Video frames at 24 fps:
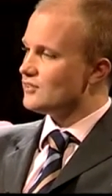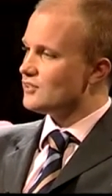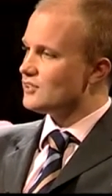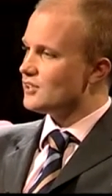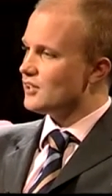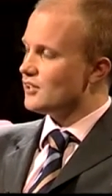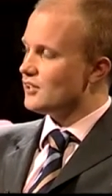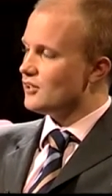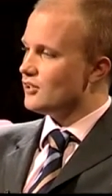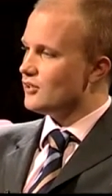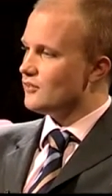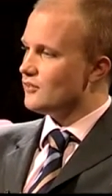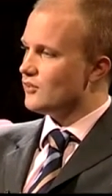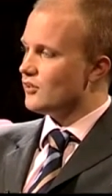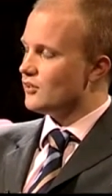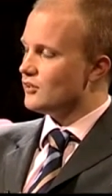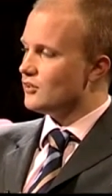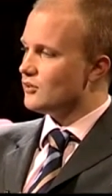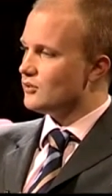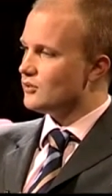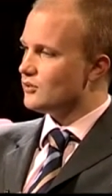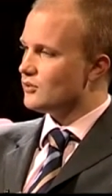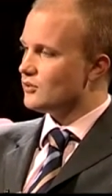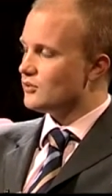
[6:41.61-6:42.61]
So you've got
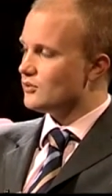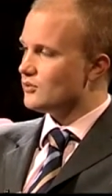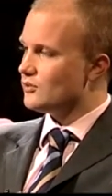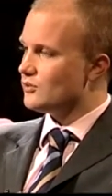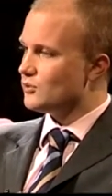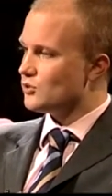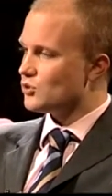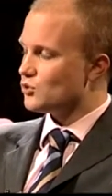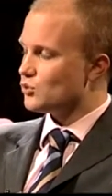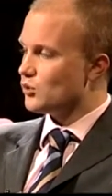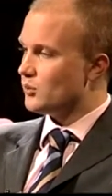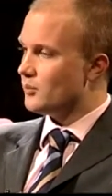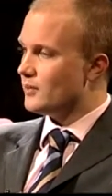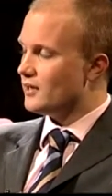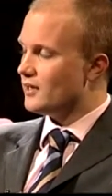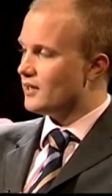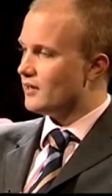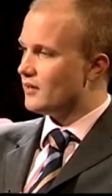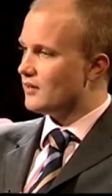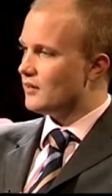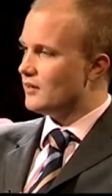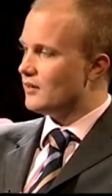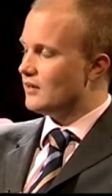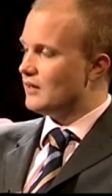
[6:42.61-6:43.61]
your your
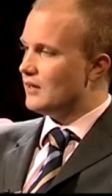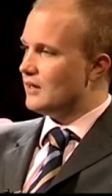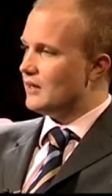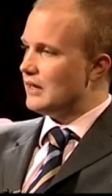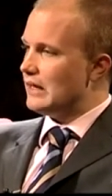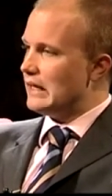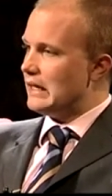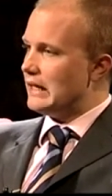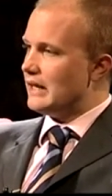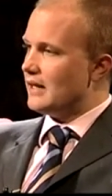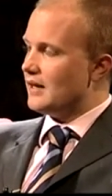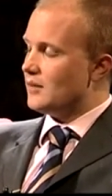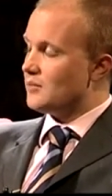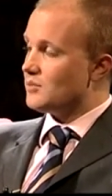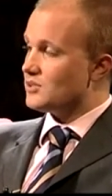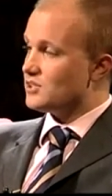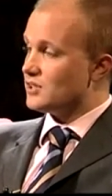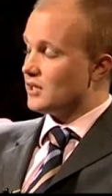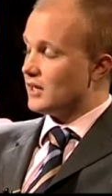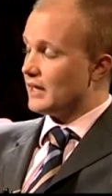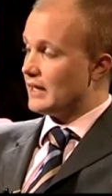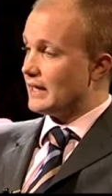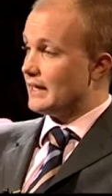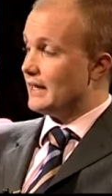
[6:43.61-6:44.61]
swimming, um,
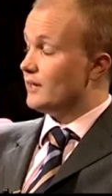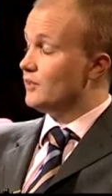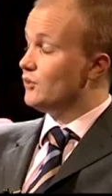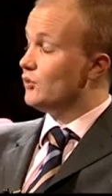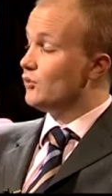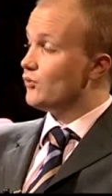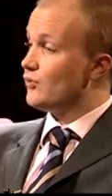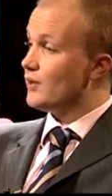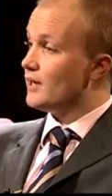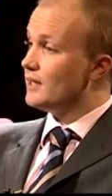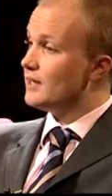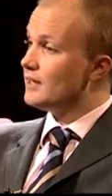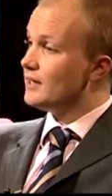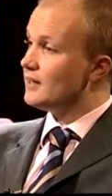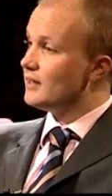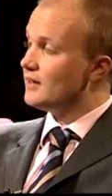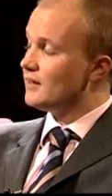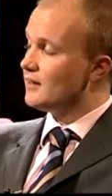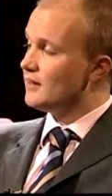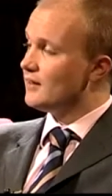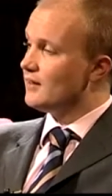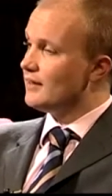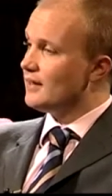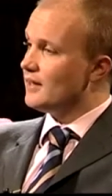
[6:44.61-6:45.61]
cycling, and your running,
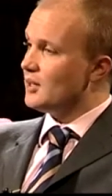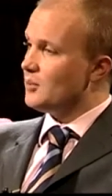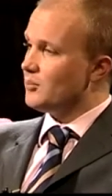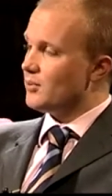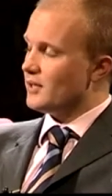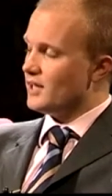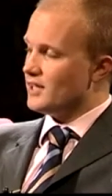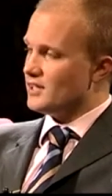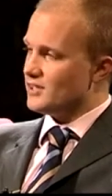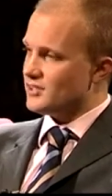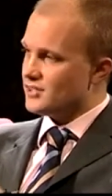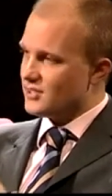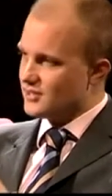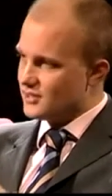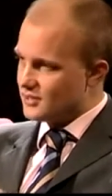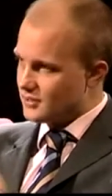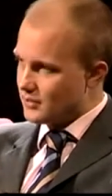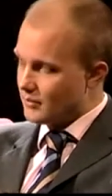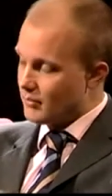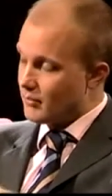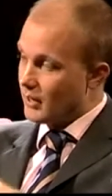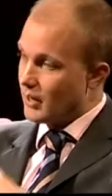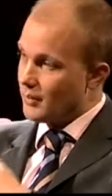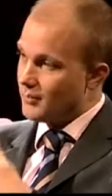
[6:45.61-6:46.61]
but it's just
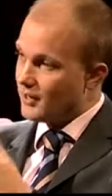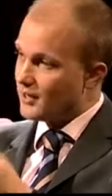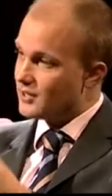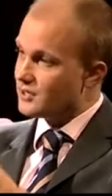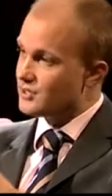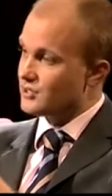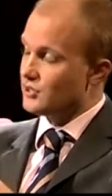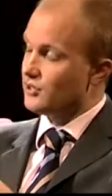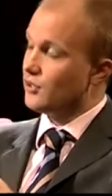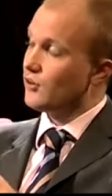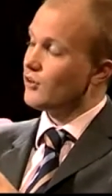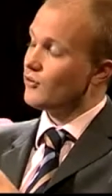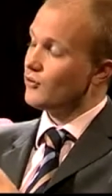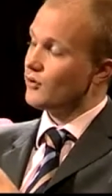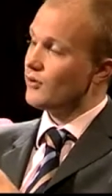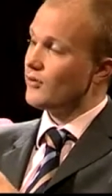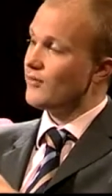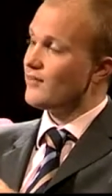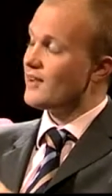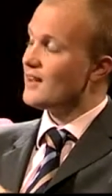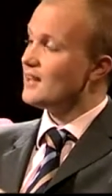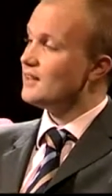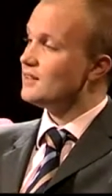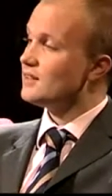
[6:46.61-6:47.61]
a, a much longer
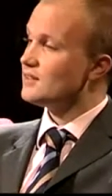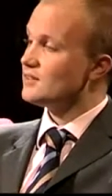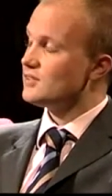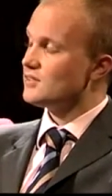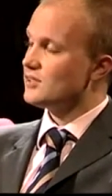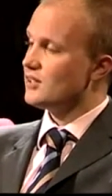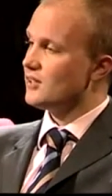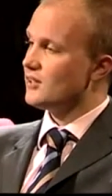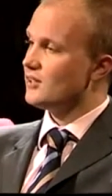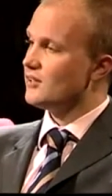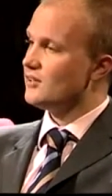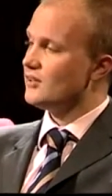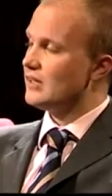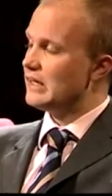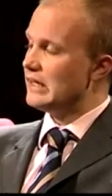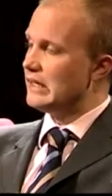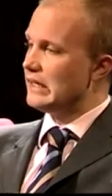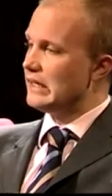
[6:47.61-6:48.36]
event. So